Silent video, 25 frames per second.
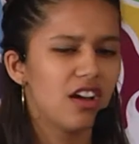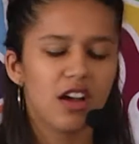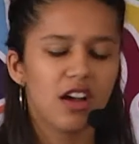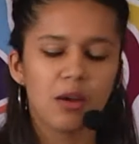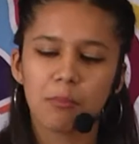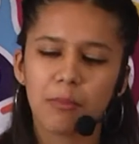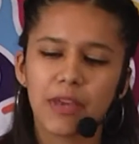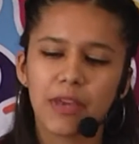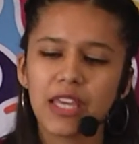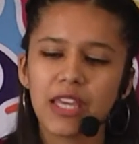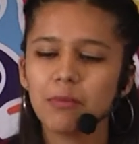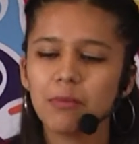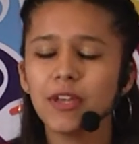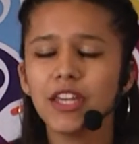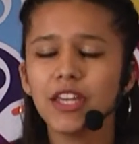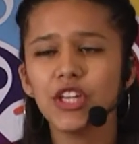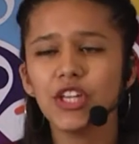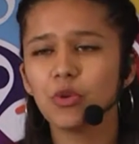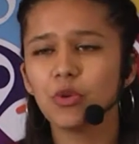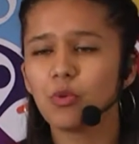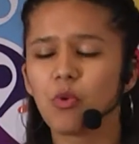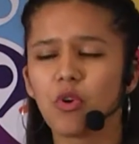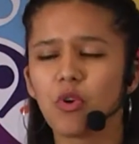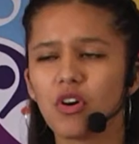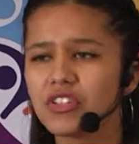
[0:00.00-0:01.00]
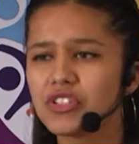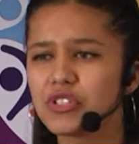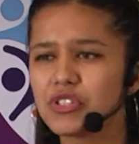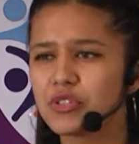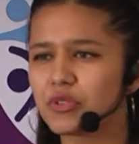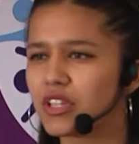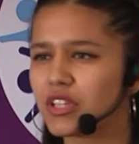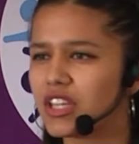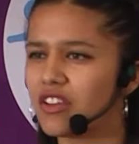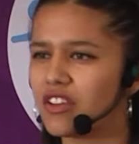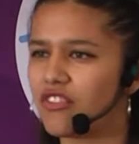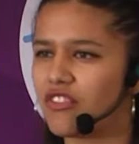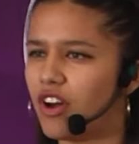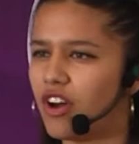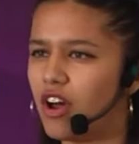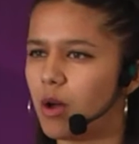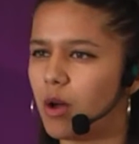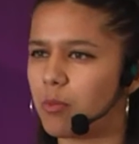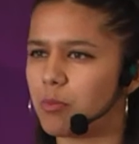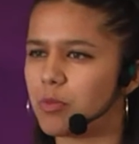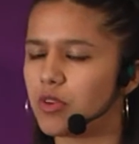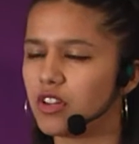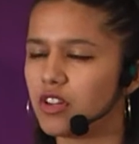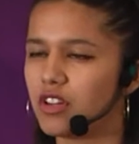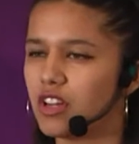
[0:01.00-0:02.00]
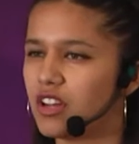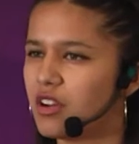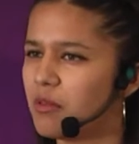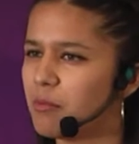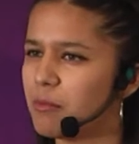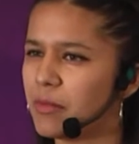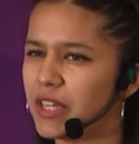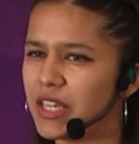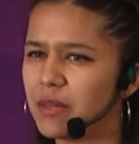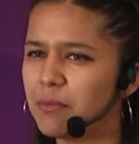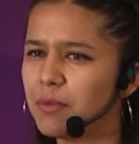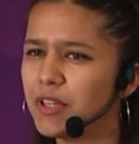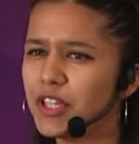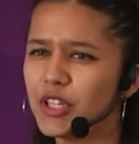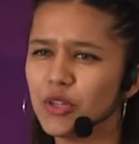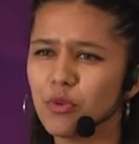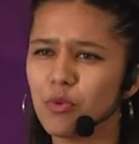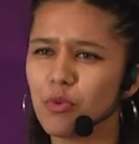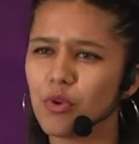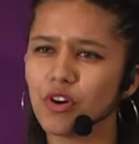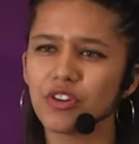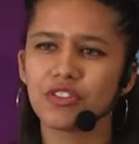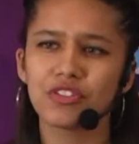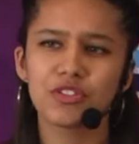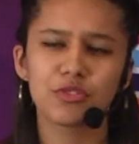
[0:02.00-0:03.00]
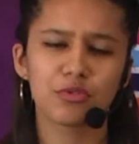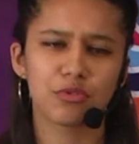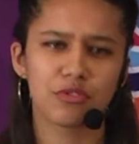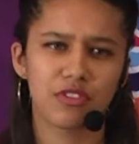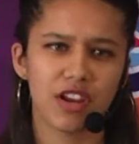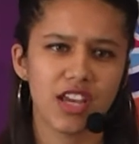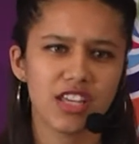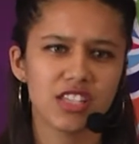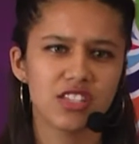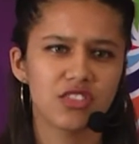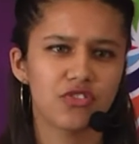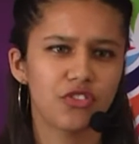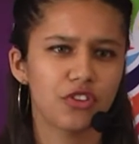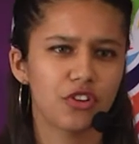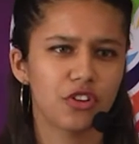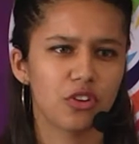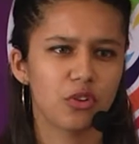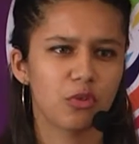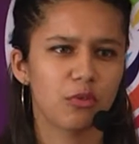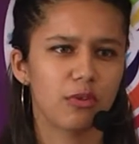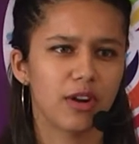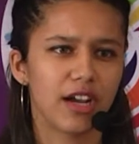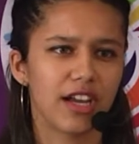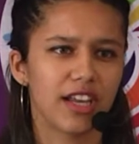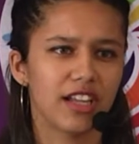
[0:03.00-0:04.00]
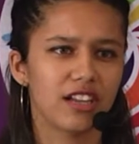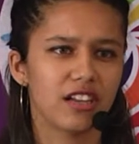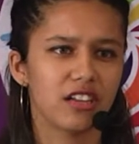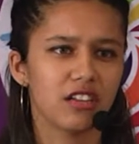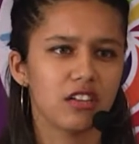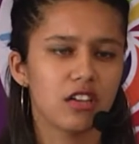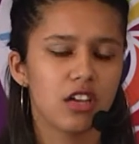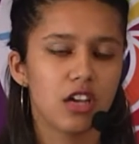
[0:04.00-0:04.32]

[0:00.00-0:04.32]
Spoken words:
Maybe you want to give up. Maybe you want to rest for a while.